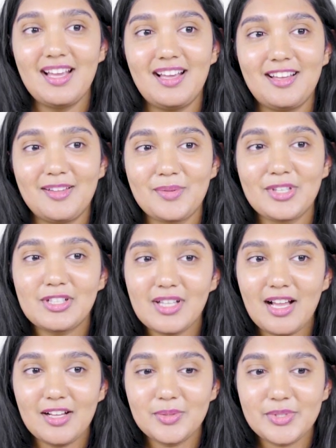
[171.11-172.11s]
The
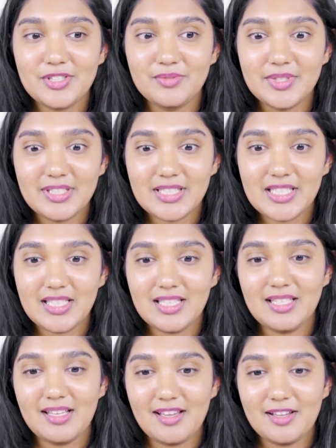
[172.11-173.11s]
clog was
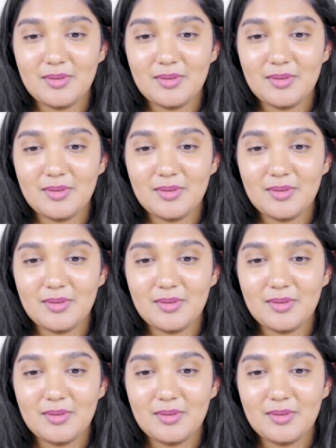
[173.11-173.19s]
really